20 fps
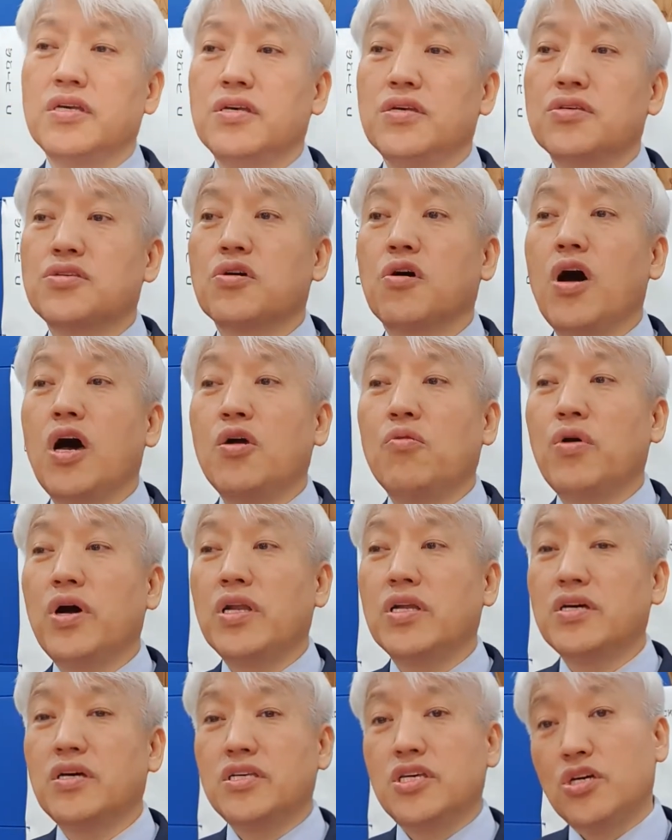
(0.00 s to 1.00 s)
So
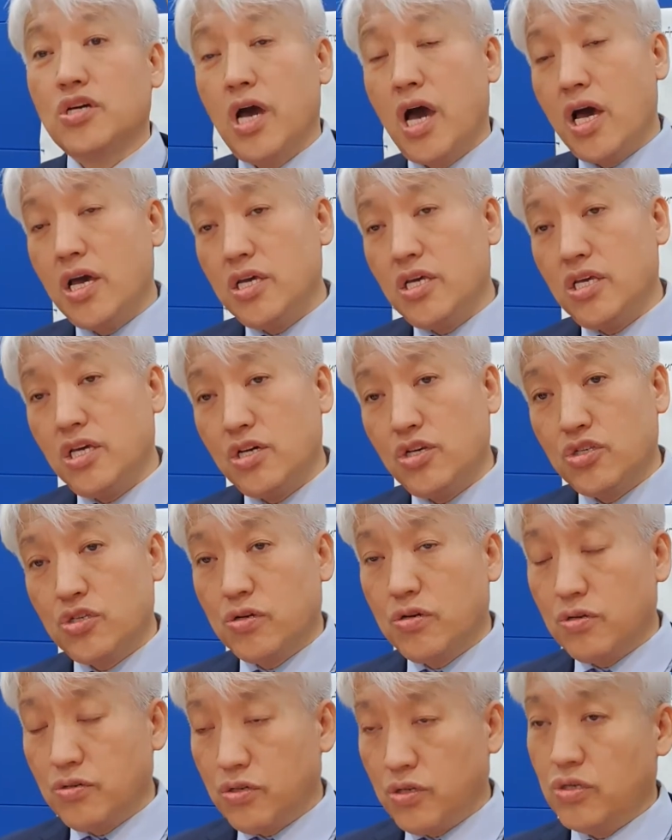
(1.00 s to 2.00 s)
I
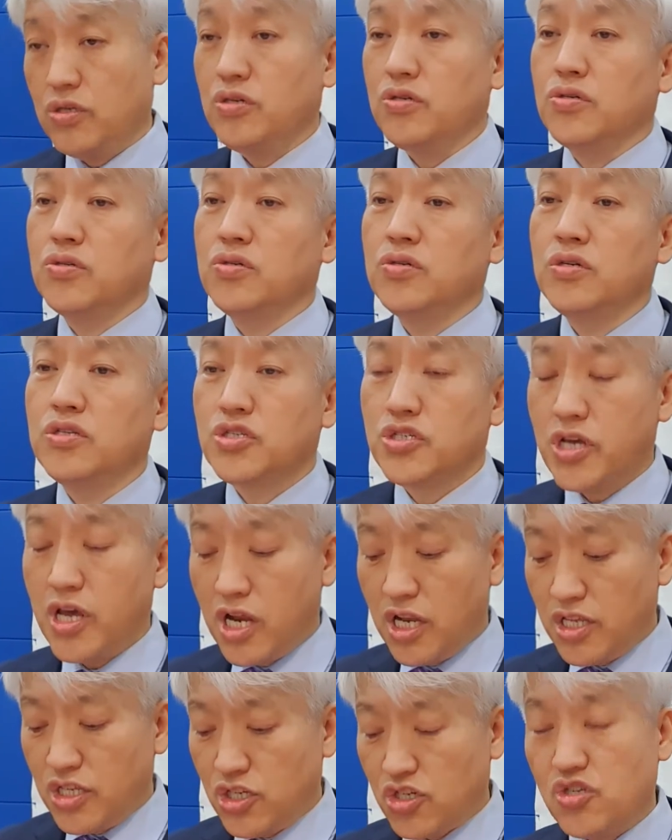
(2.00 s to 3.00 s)
exhort you,
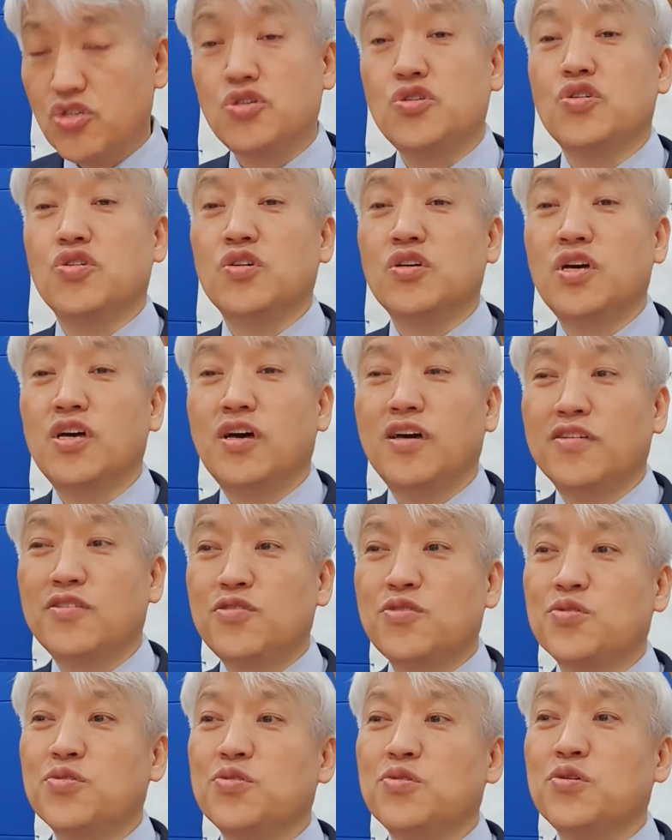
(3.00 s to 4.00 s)
challenge you
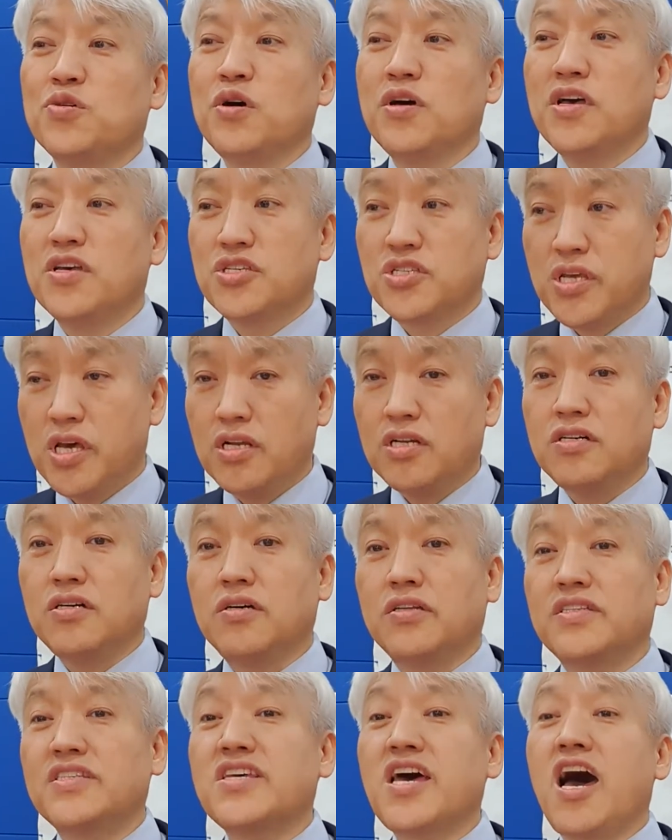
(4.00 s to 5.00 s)
to set
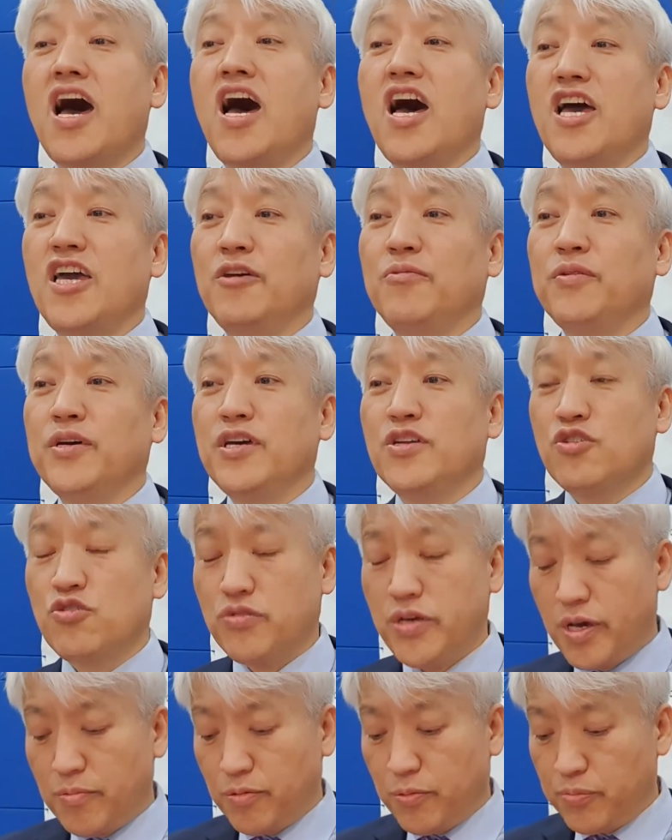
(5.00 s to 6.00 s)
a time to
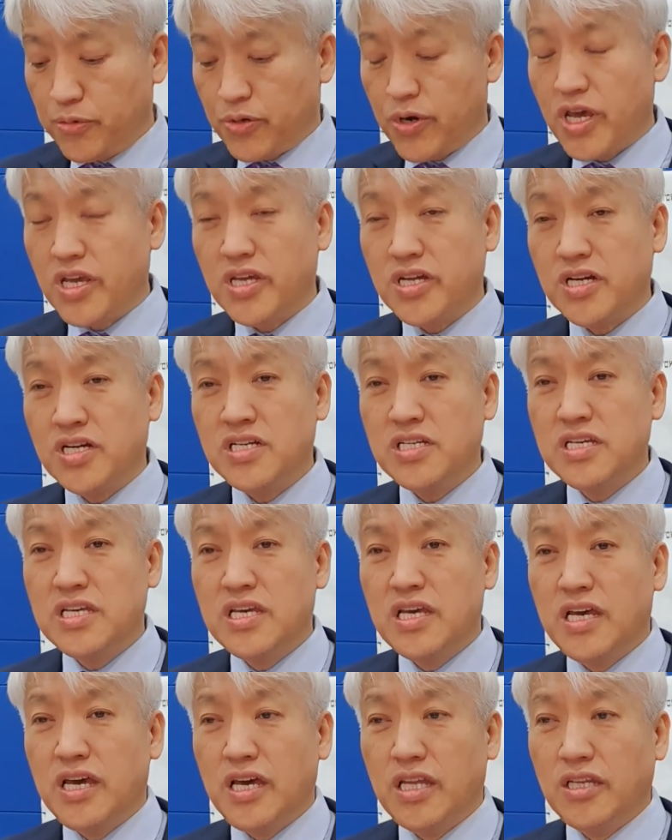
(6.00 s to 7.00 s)
have a prayer,
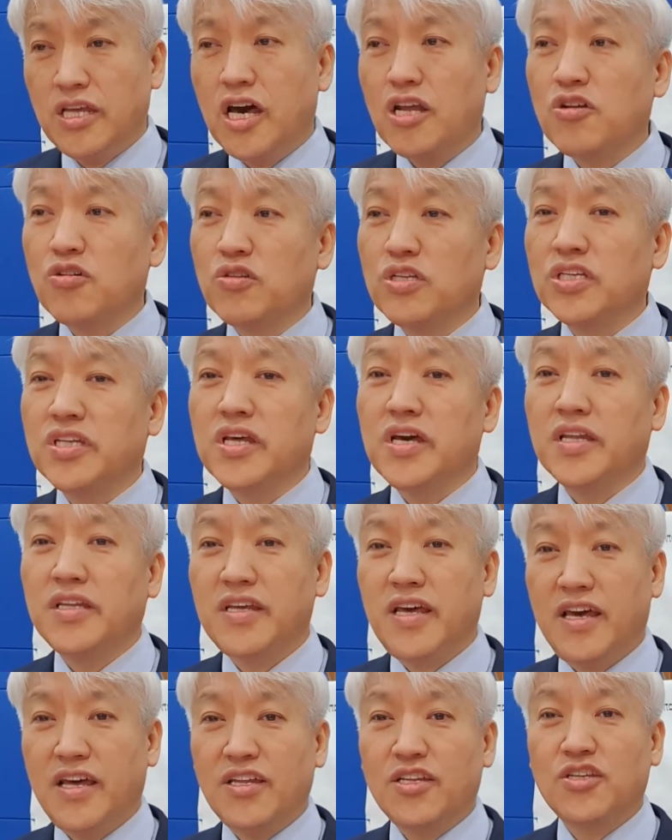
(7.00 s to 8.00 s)
and not only that,
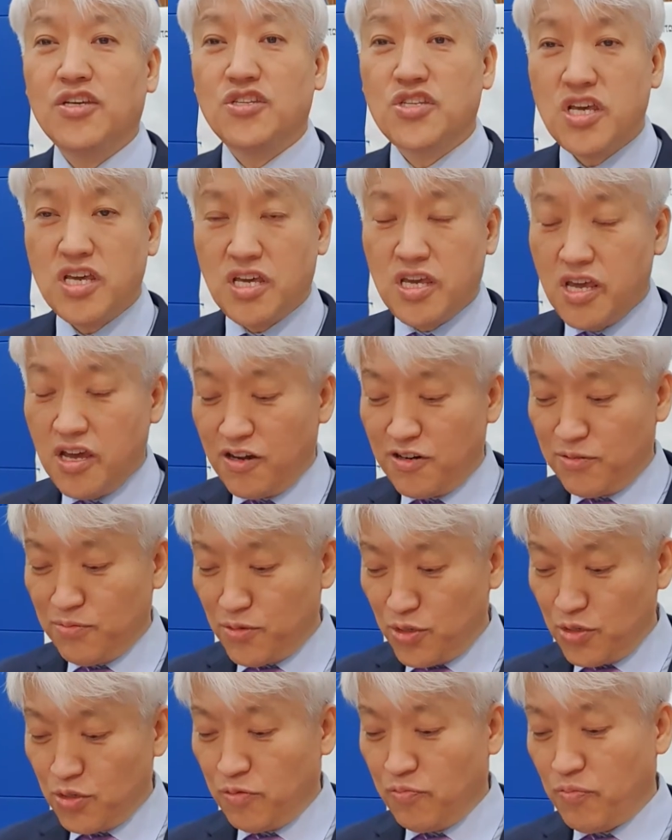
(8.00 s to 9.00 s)
and take care of
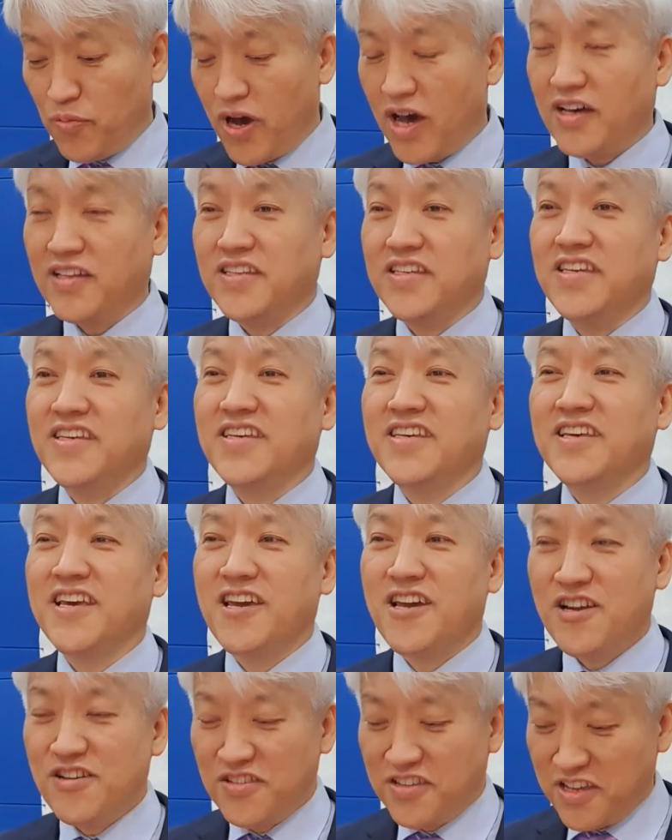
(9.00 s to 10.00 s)
your body
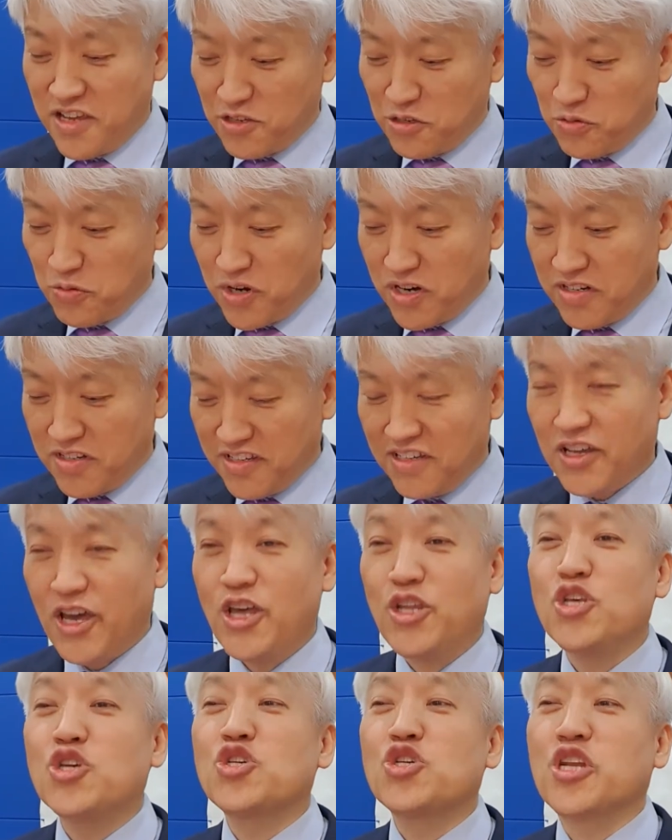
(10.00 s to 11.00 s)
health as well.
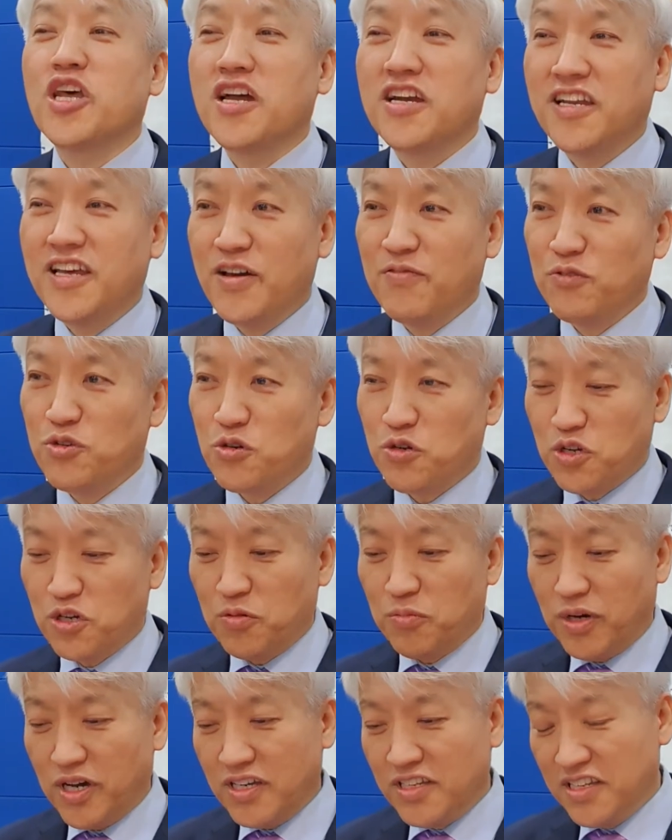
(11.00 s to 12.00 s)
Additionally, I'm talking
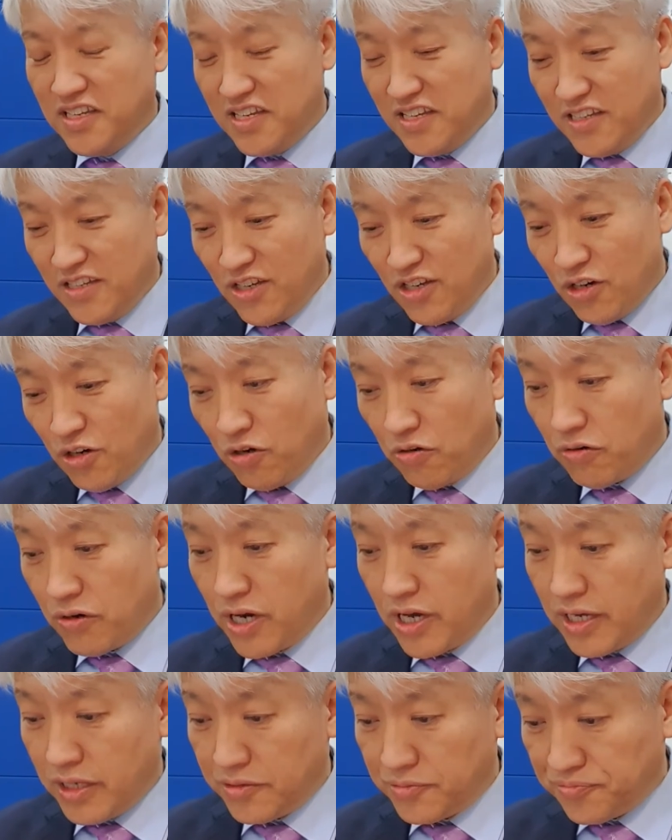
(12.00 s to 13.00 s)
about. All
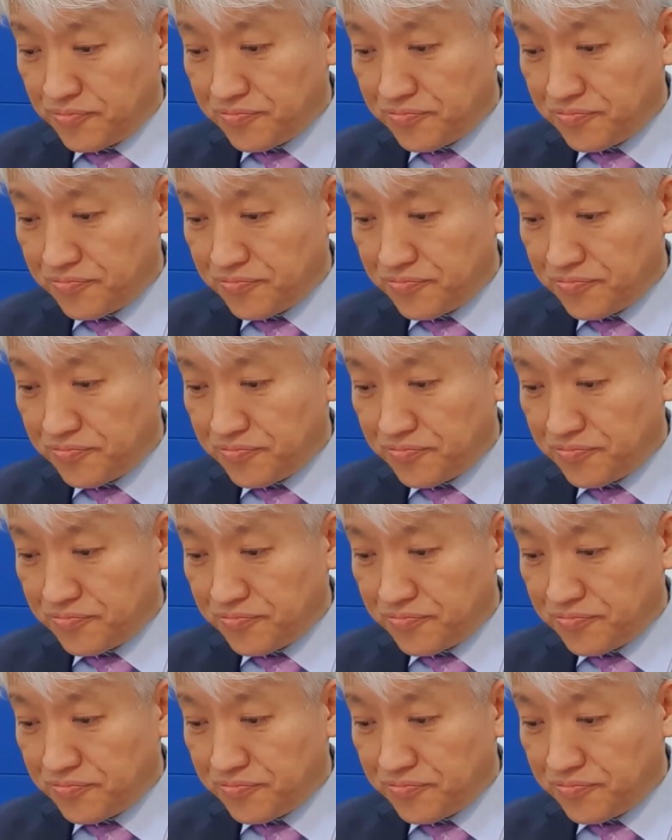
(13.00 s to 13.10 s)
right.